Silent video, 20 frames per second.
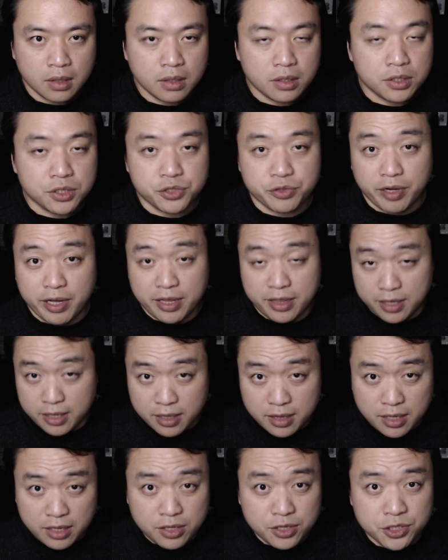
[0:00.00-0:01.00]
Do I
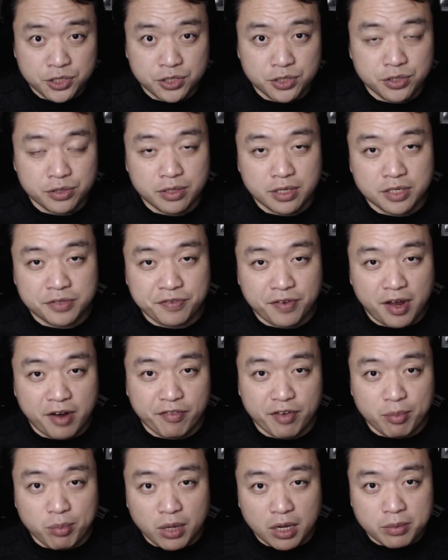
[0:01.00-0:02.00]
think that you should do this for
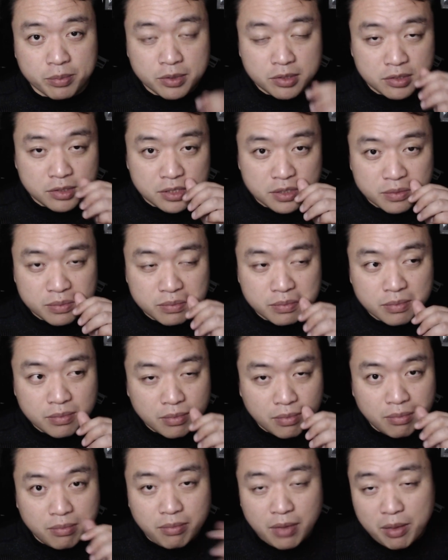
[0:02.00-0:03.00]
every blog post?
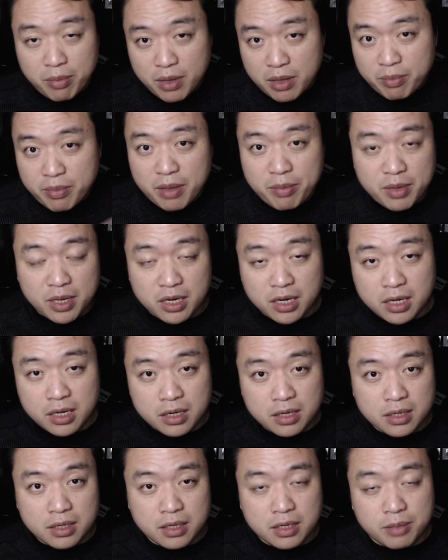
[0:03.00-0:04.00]
Maybe, maybe
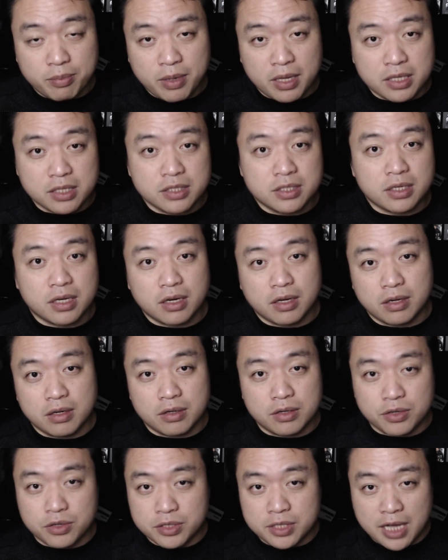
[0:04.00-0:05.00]
not. Depends
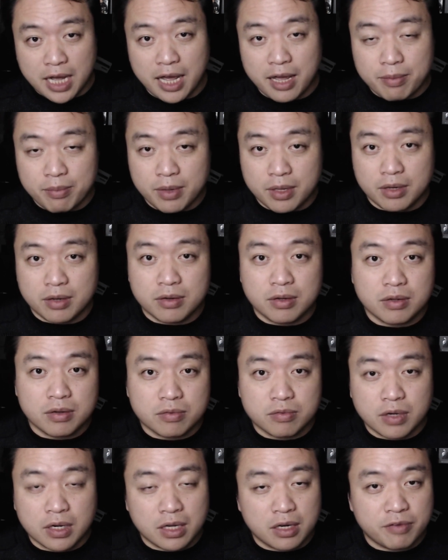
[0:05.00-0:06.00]
on your time and
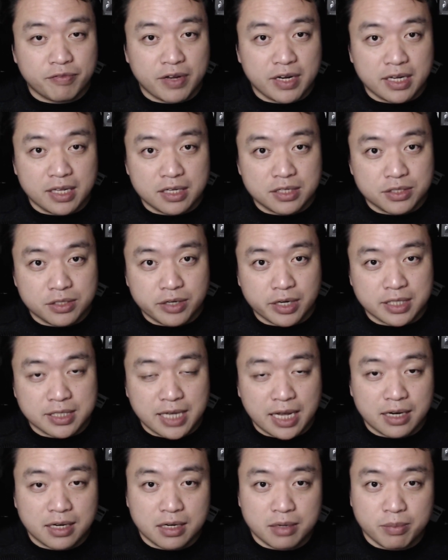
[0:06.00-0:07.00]
what kind of ideas you're
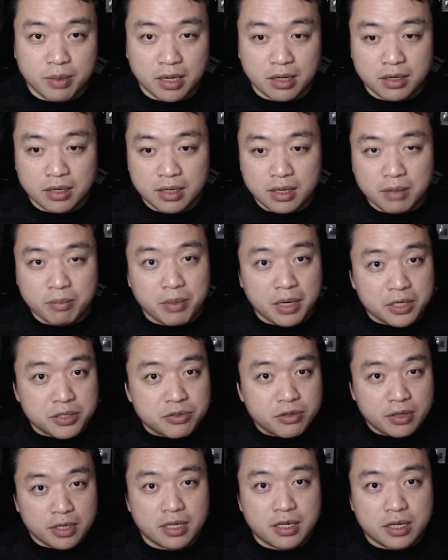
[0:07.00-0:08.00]
excited about. But I
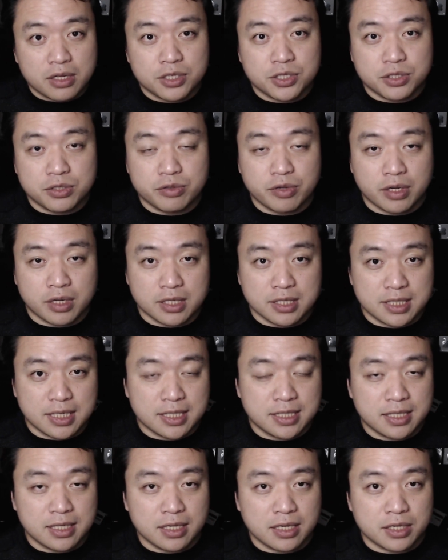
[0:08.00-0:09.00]
do think that you should do it
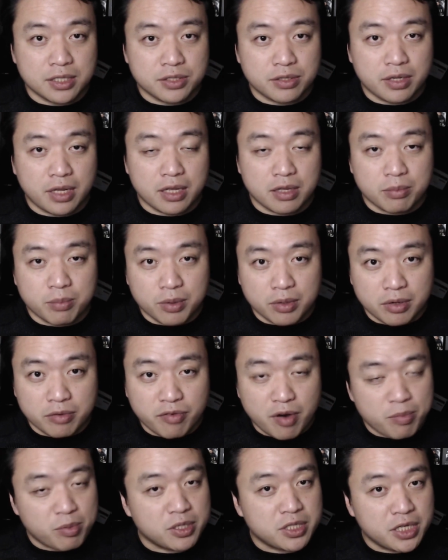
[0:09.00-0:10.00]
consistently so that you build a
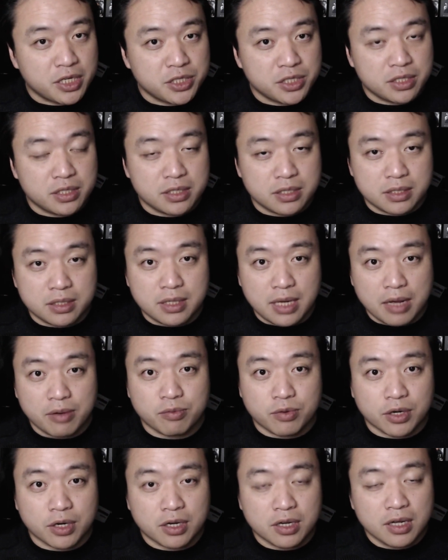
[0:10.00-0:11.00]
reputation and a
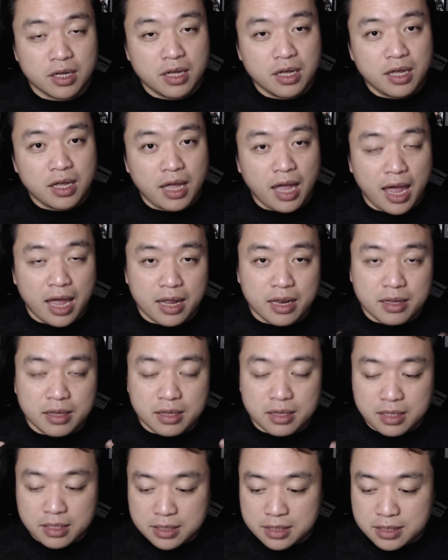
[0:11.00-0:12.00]
network. And
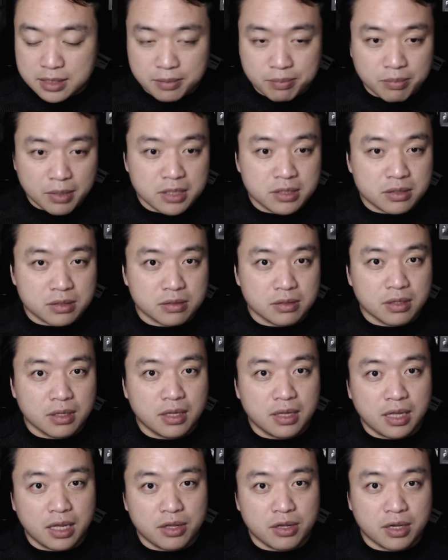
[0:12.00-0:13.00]
this is a muscle
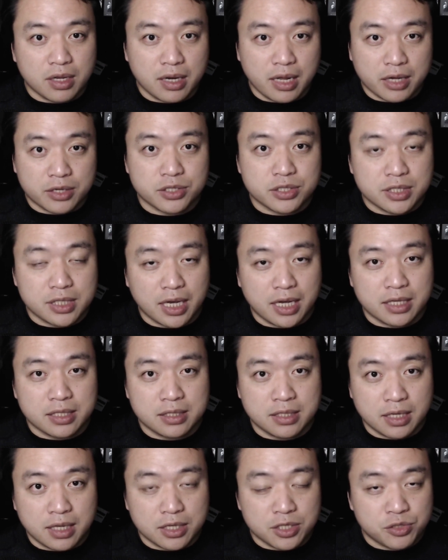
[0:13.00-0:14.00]
that you can exercise
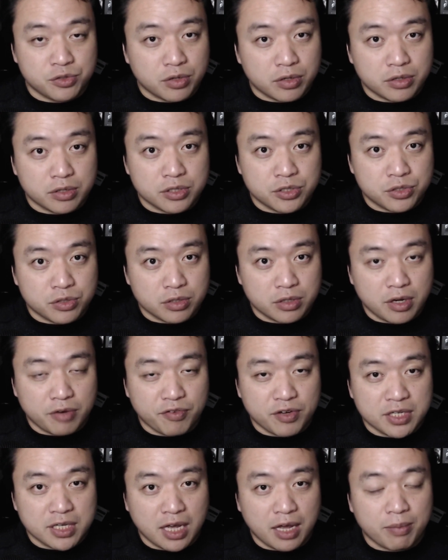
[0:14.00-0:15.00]
to get stronger and stronger
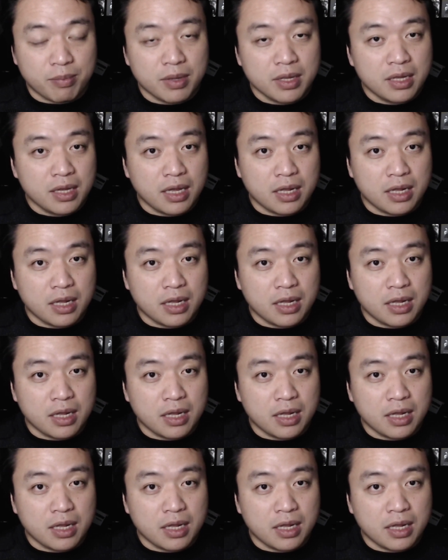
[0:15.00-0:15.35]
every time.